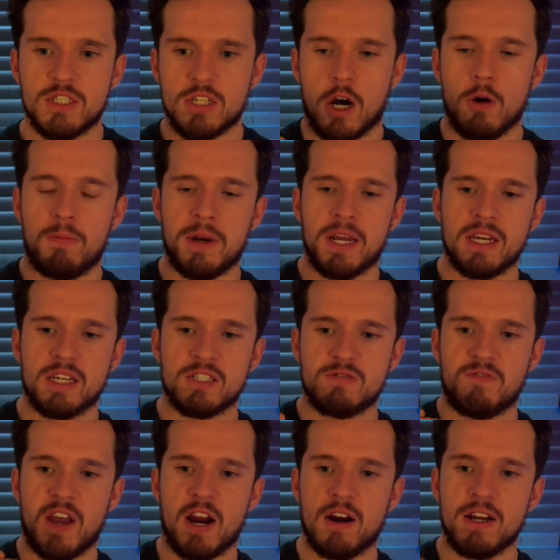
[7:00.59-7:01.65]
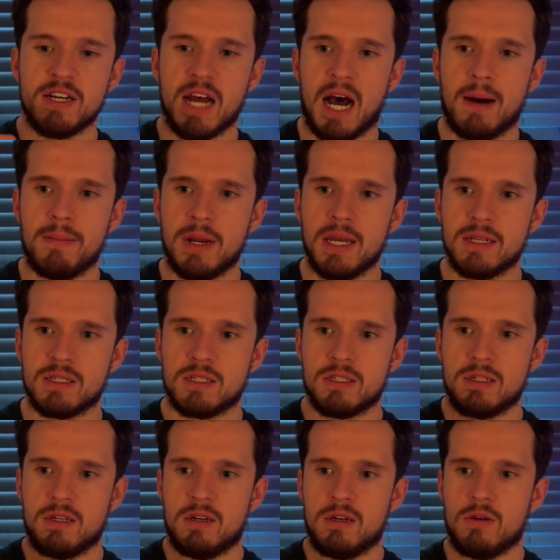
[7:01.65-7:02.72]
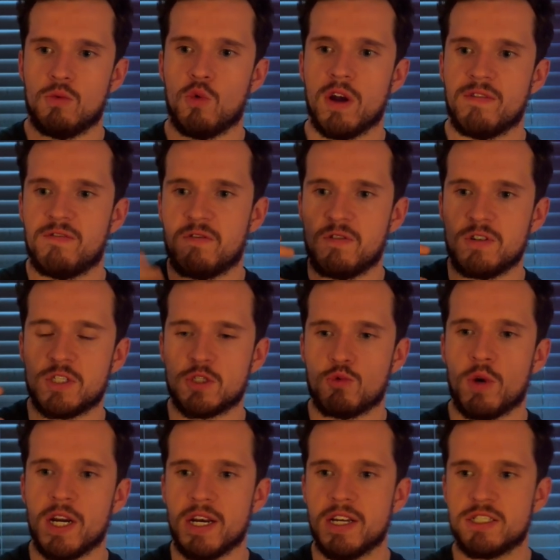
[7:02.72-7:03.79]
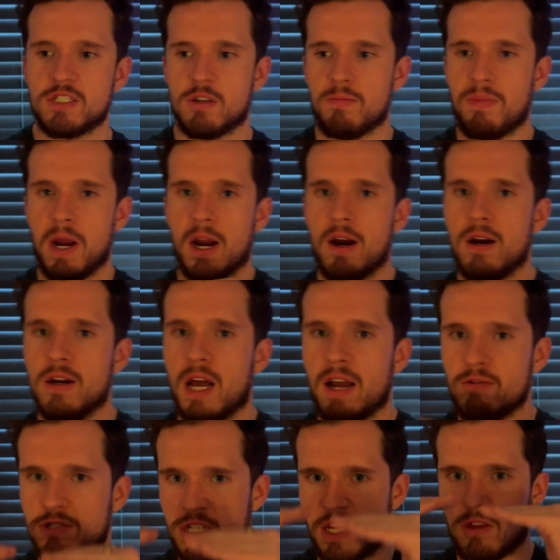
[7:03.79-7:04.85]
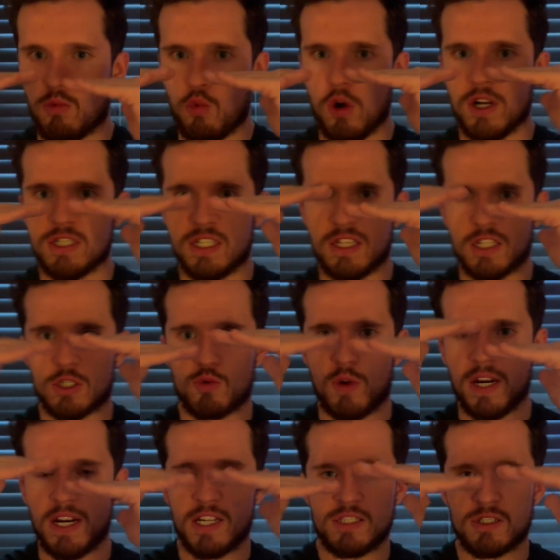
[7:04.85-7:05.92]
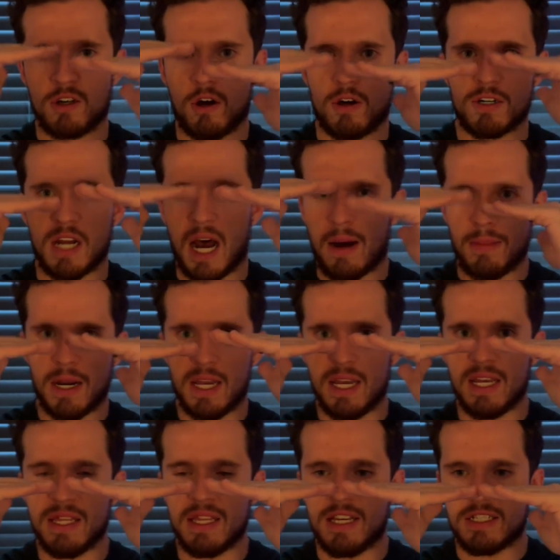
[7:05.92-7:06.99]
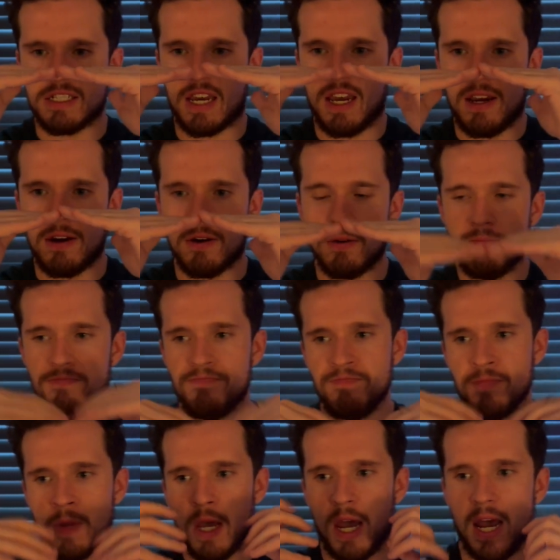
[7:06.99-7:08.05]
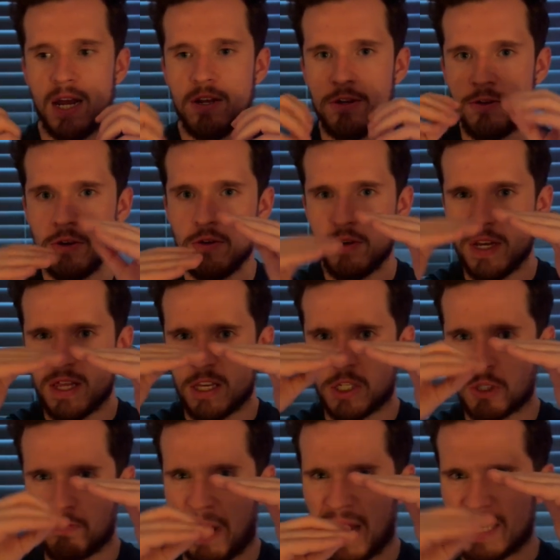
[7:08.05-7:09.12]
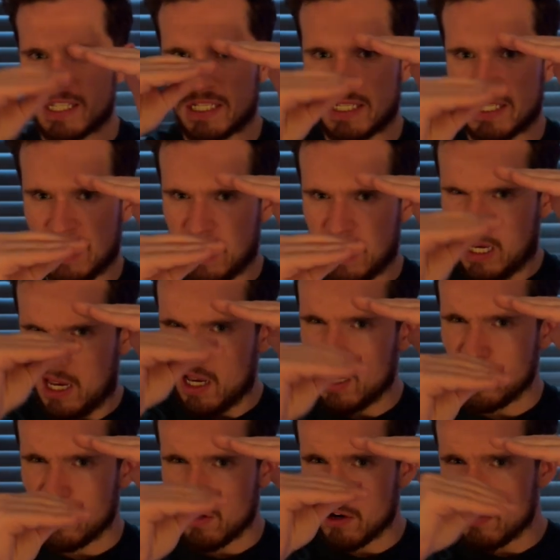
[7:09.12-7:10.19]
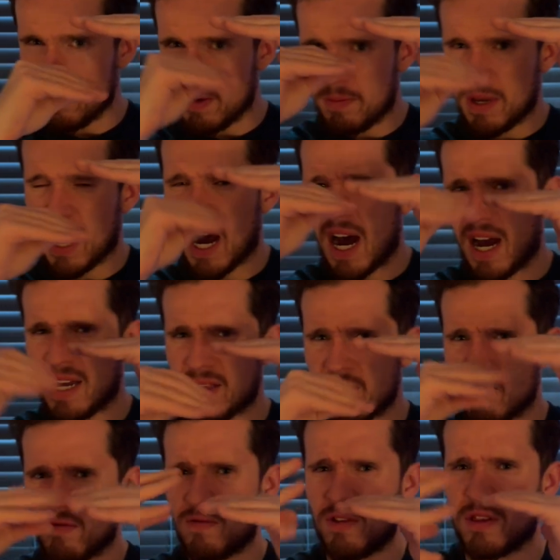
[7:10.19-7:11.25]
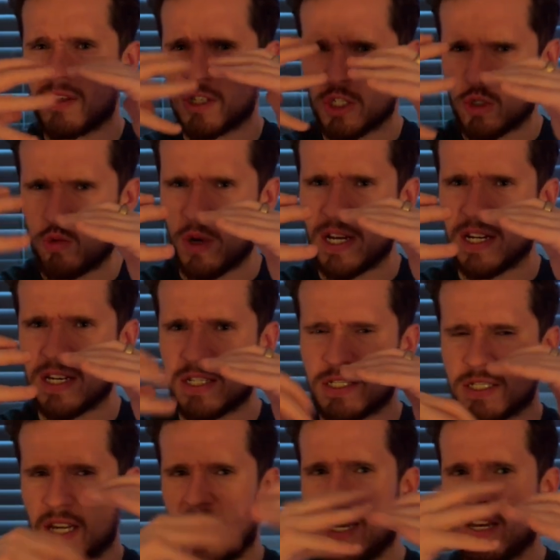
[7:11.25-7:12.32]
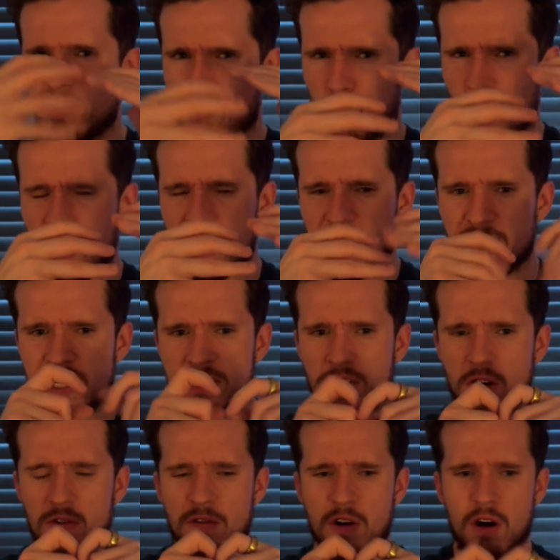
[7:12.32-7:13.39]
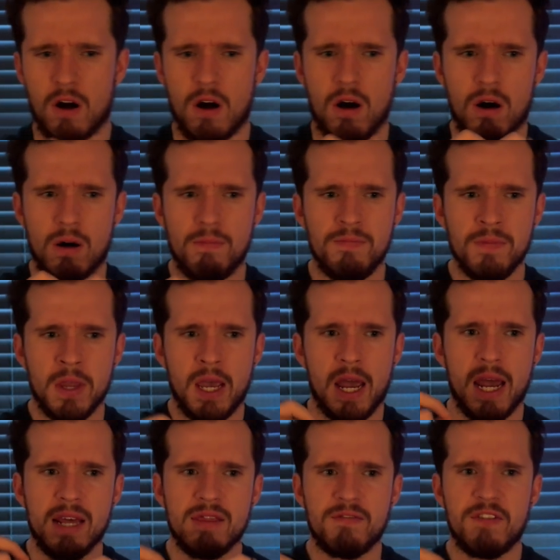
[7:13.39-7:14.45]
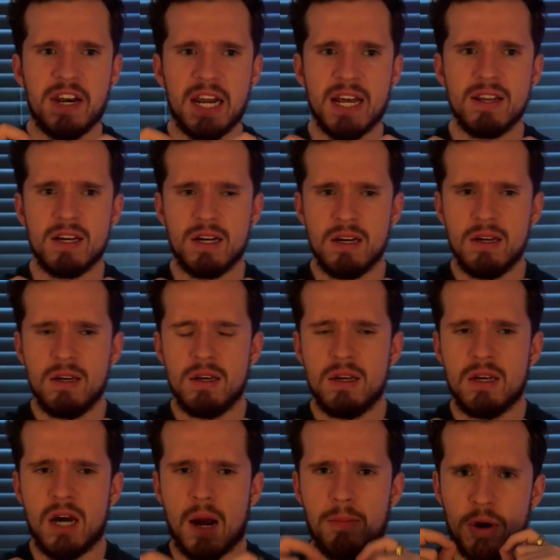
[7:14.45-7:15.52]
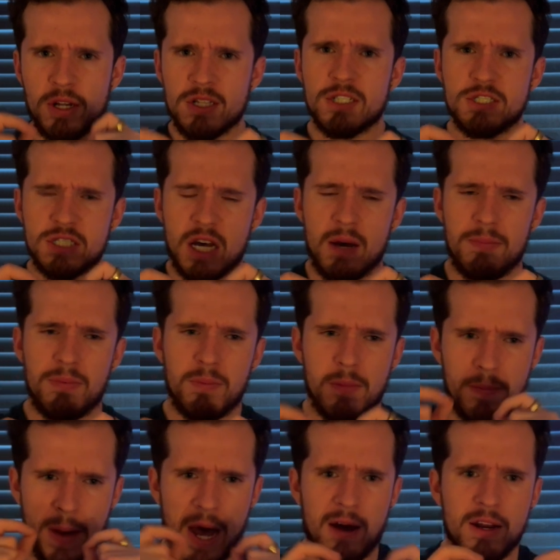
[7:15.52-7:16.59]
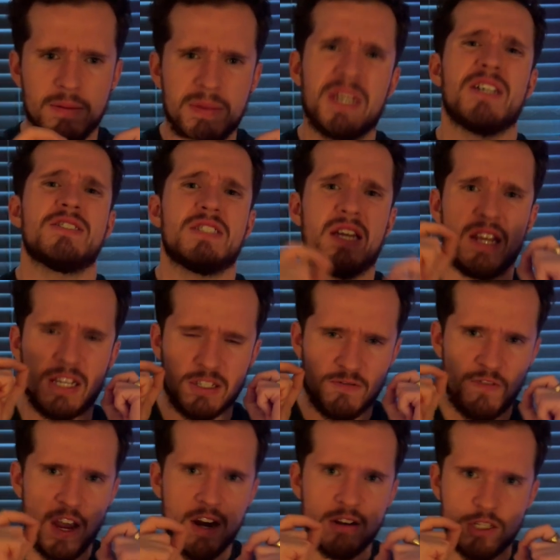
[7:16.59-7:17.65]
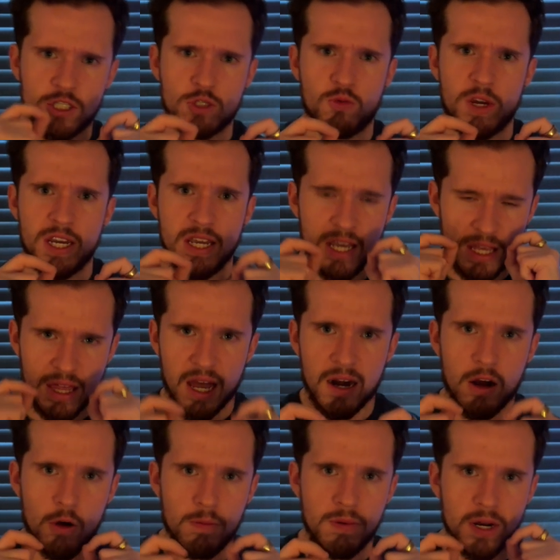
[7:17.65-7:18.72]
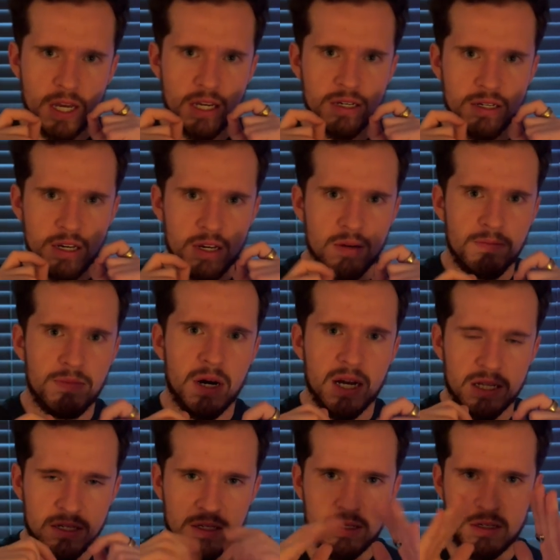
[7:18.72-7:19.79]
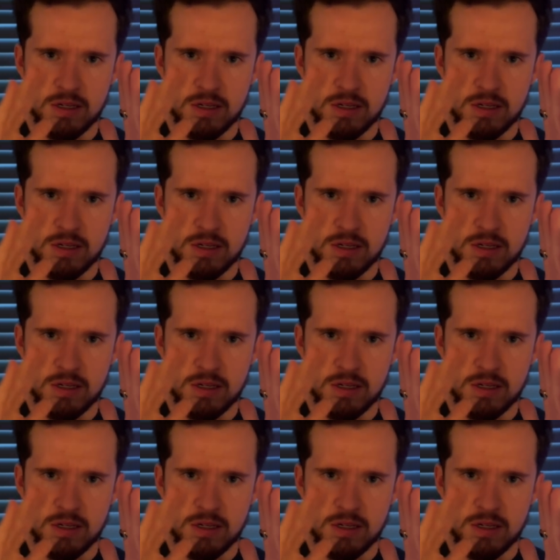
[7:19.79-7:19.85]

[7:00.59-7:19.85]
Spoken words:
opening is very dominant with sweetness compared. I would say the woods and the sweetness are dominant in this here, and you do get the spice a little bit behind the sweetness and the woodiness overall. And the vanilla, I bring this up about it because it is very sweet in that opening, but